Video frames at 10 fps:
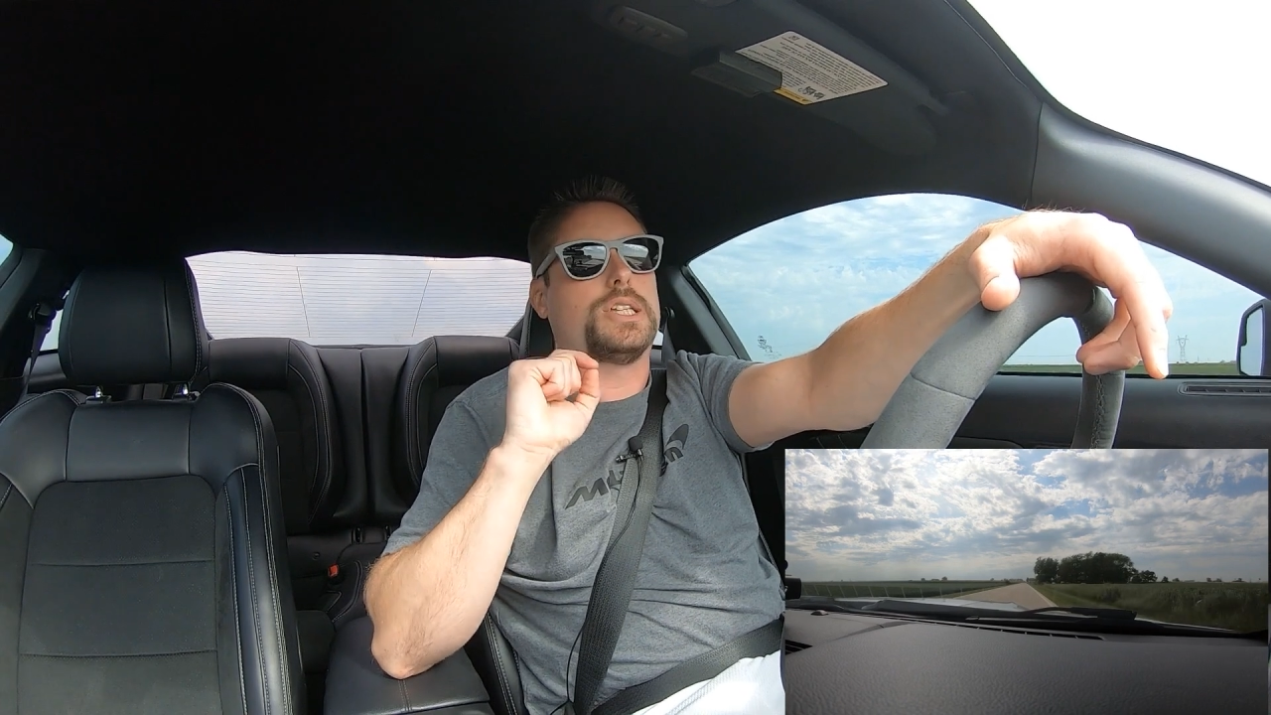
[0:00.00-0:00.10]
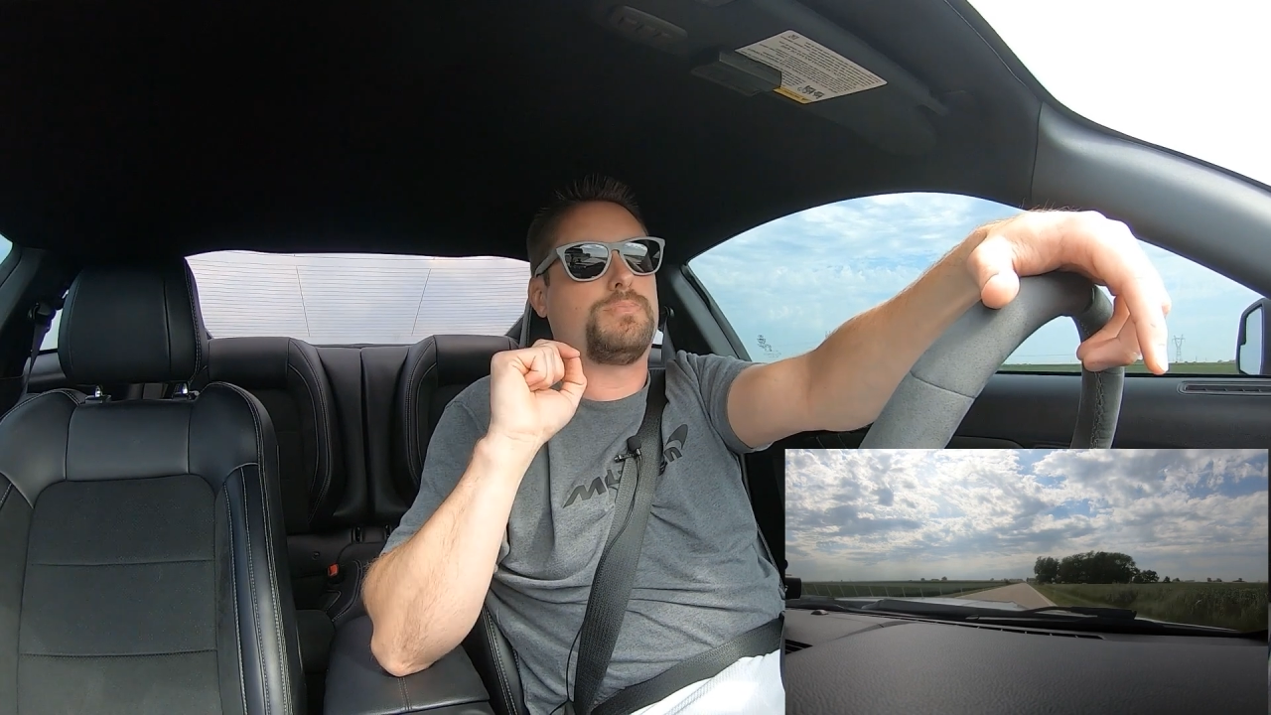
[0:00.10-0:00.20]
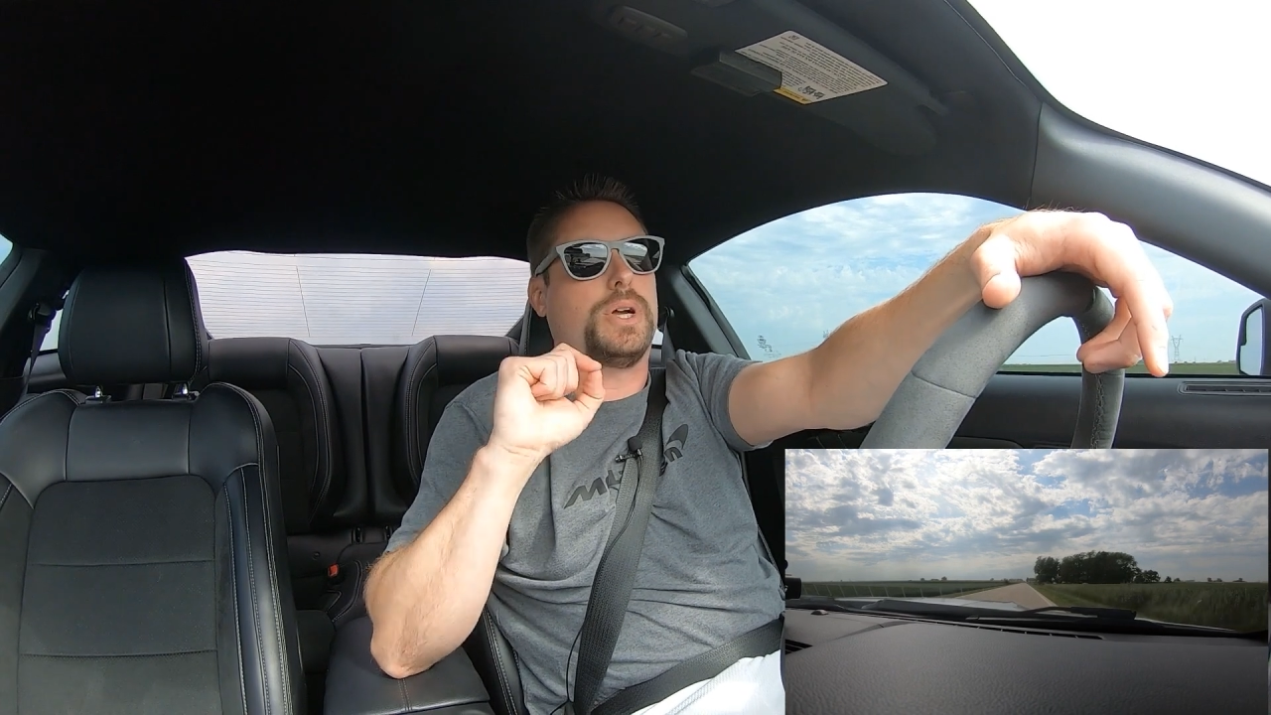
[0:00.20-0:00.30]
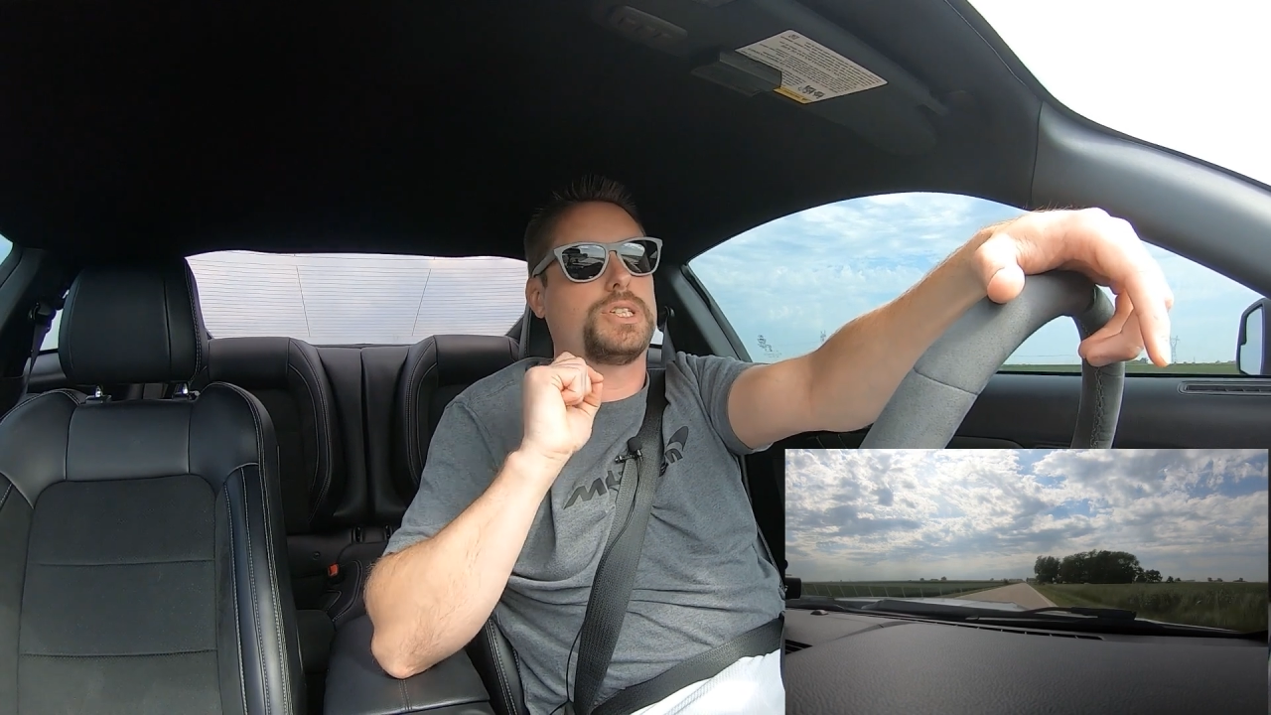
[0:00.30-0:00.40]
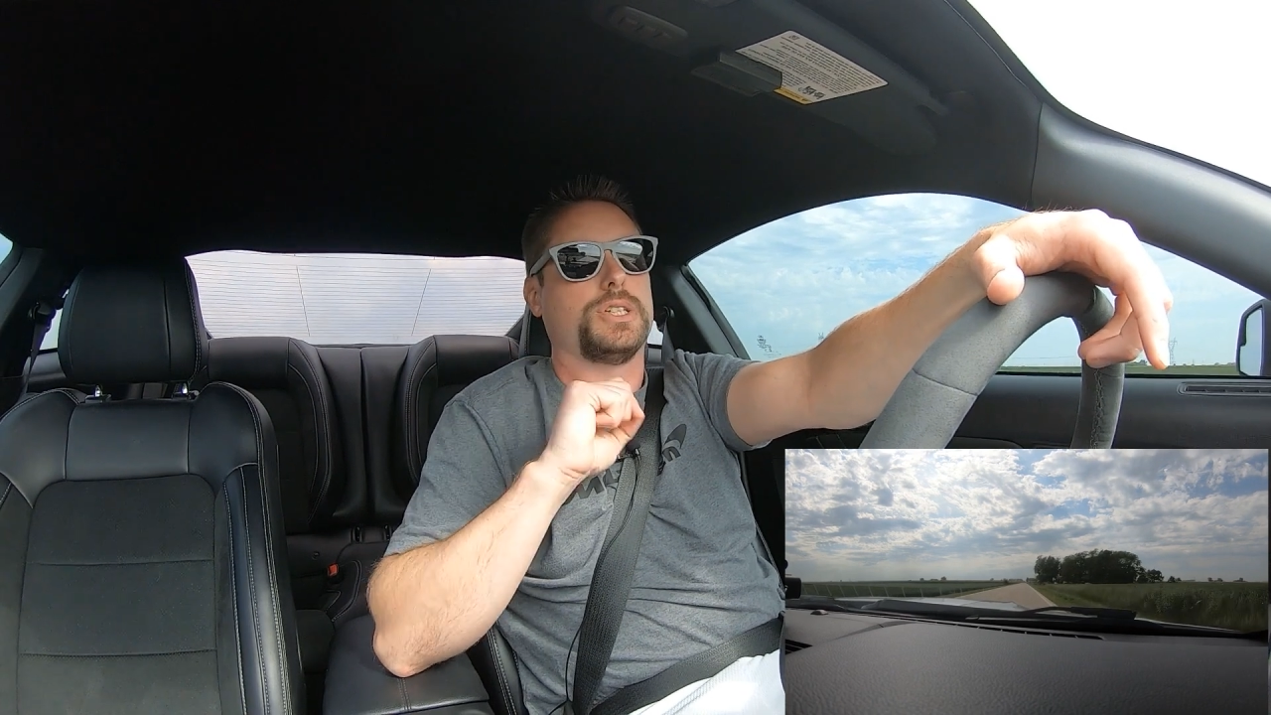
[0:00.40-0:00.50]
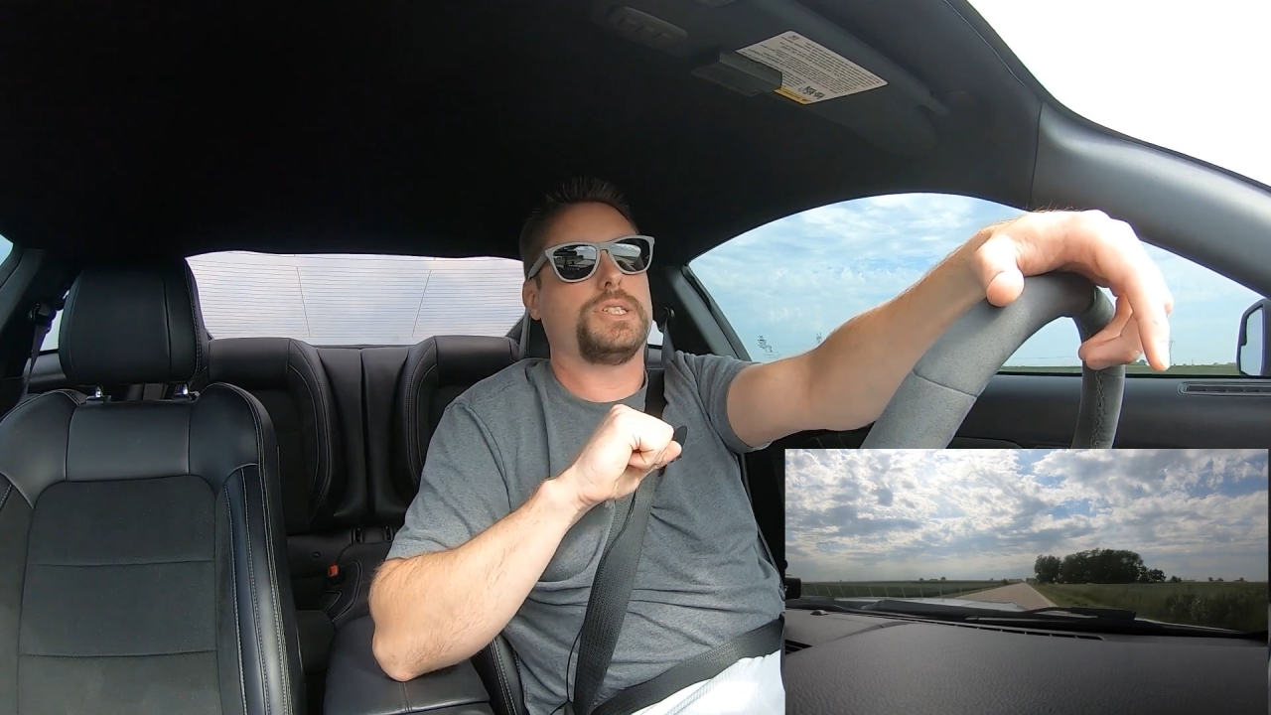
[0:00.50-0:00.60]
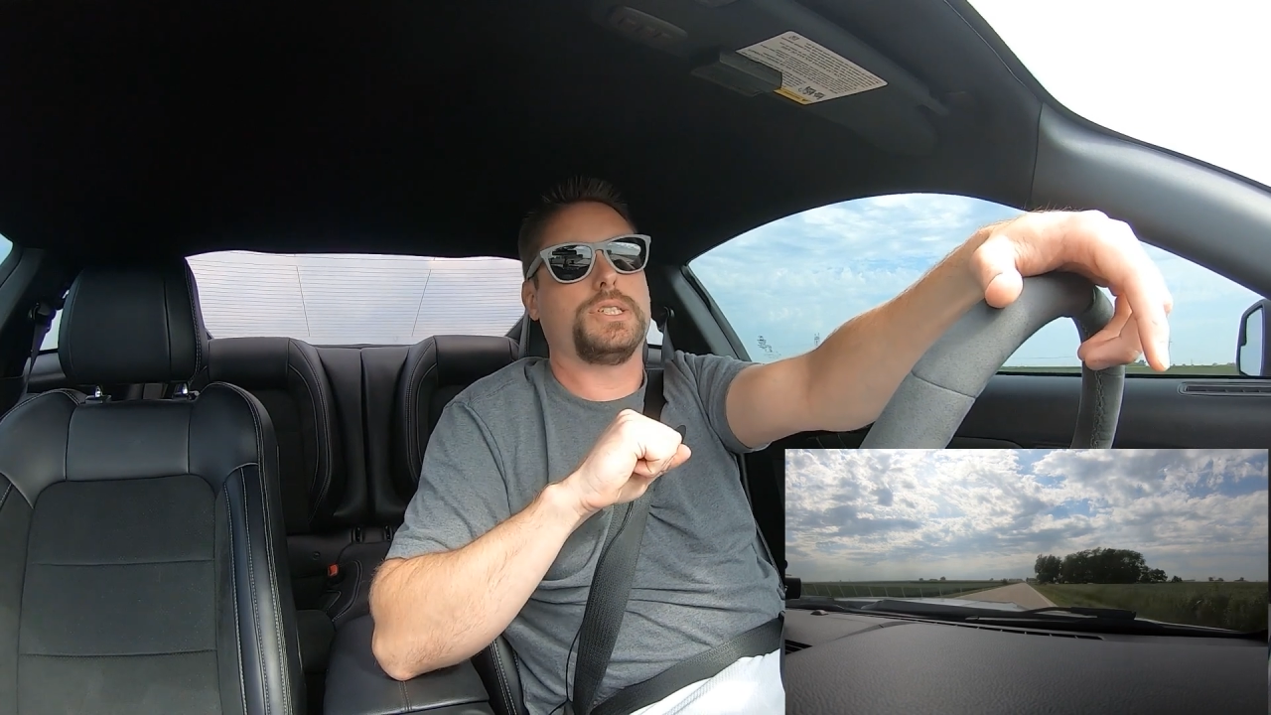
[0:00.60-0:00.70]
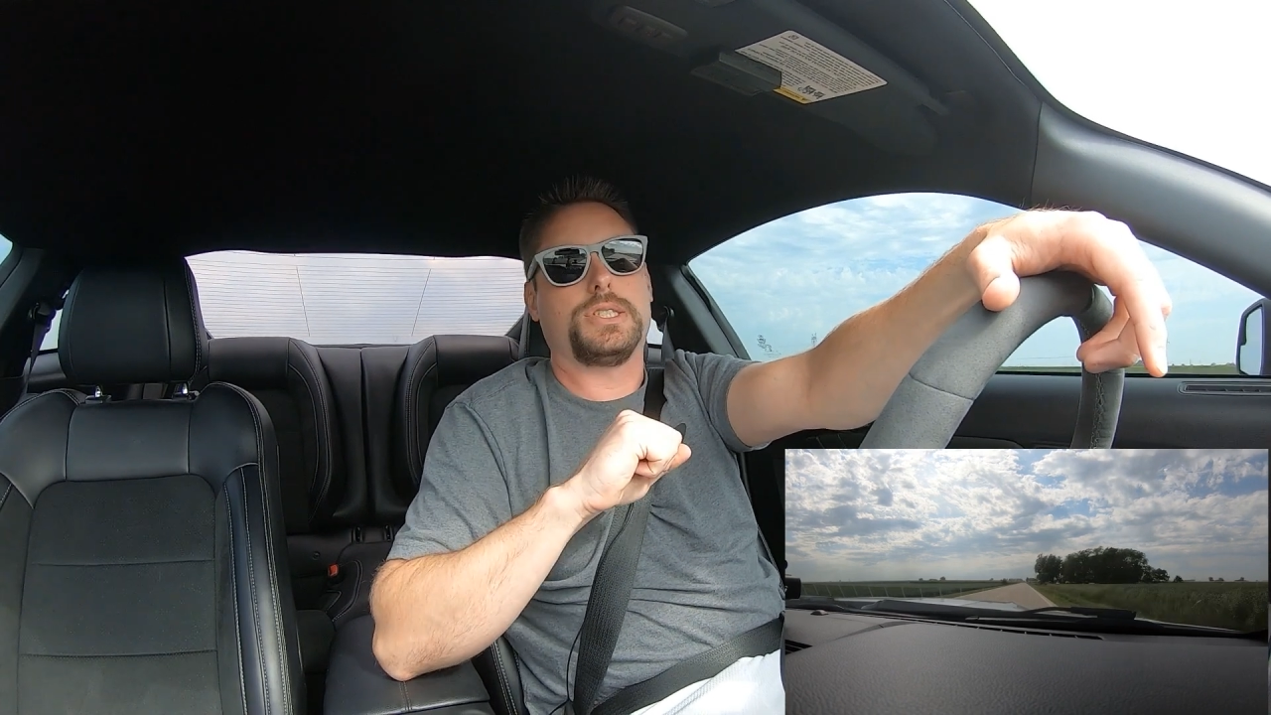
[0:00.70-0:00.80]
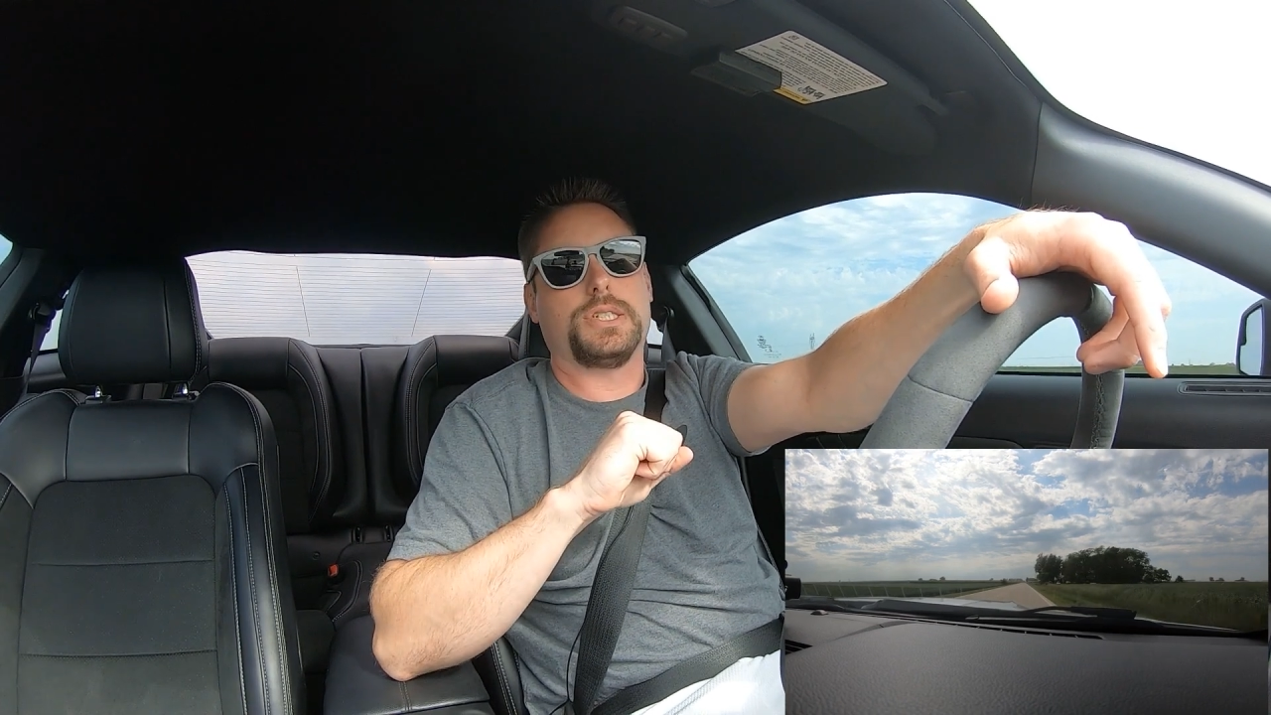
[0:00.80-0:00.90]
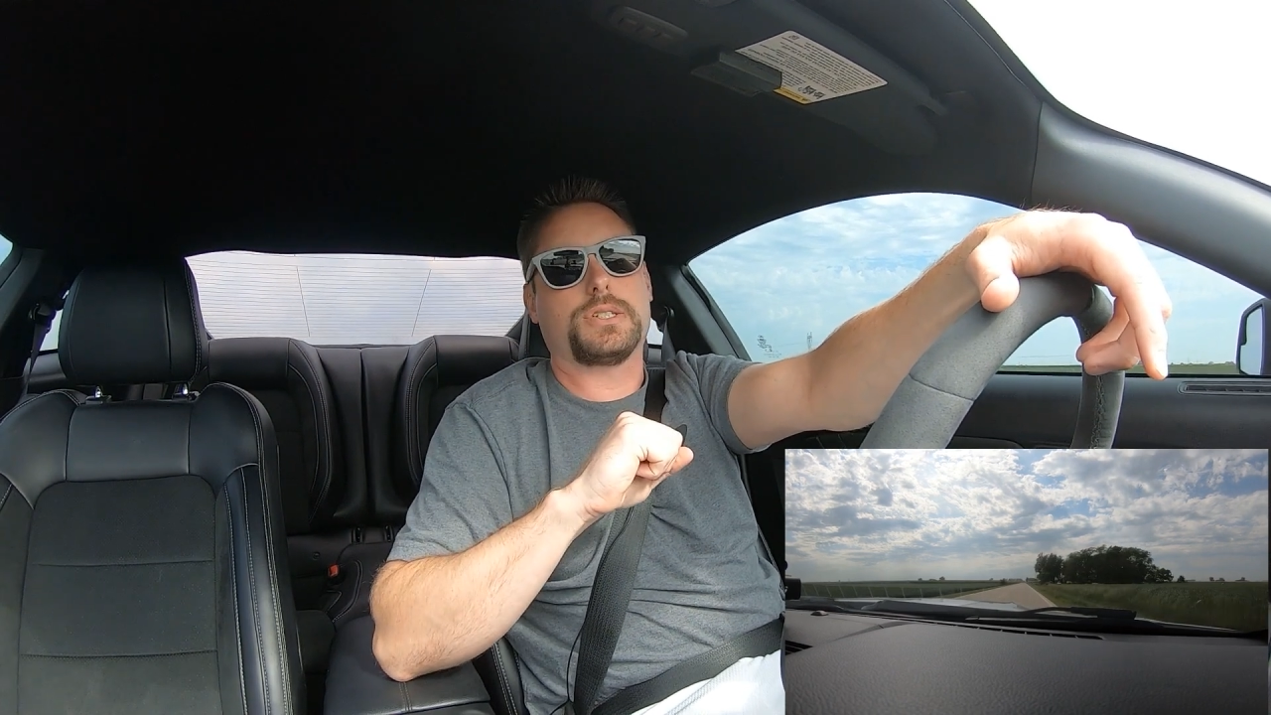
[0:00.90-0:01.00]
especially
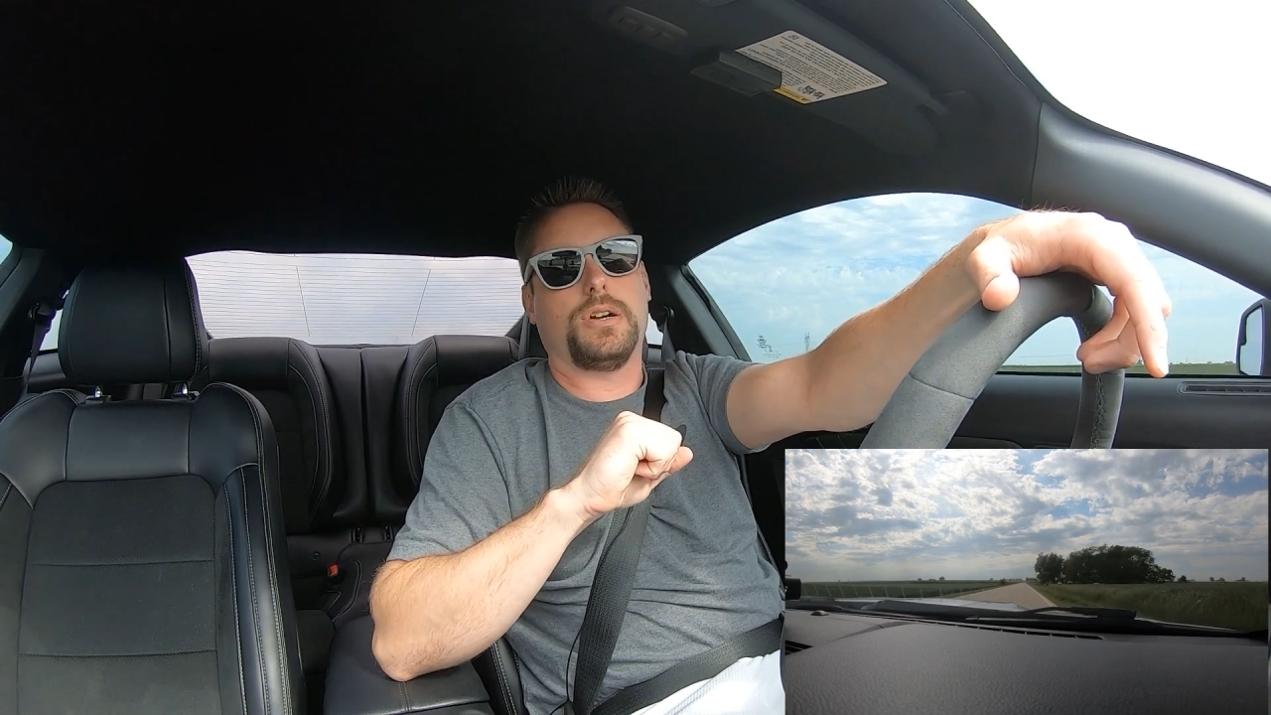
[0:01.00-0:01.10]
since this